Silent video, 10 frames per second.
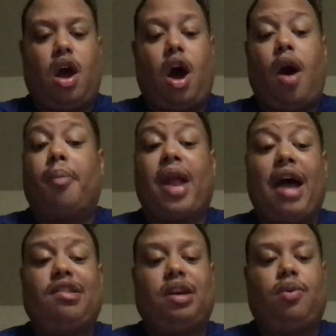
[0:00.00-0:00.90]

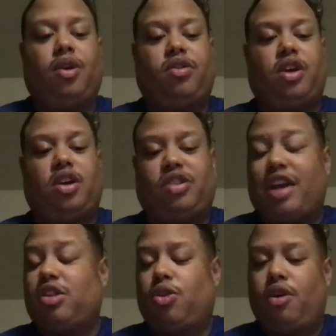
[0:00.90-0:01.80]
Lastly, was the
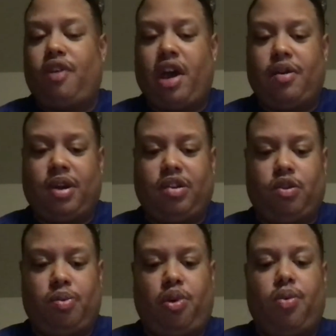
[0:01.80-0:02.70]
technical evaluation
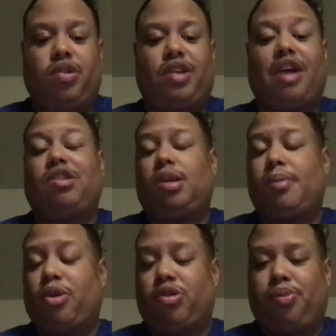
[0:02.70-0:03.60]
report, which is actually the
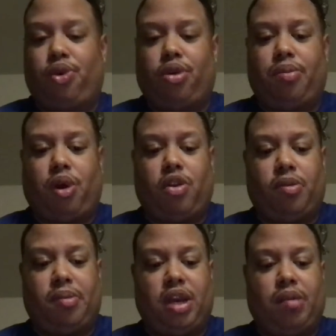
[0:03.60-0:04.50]
most important part of the
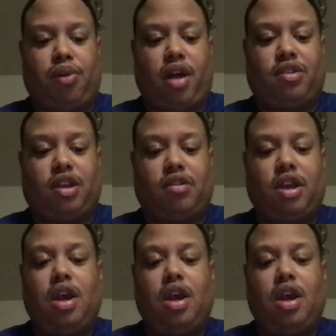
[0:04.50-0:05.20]
bidding process.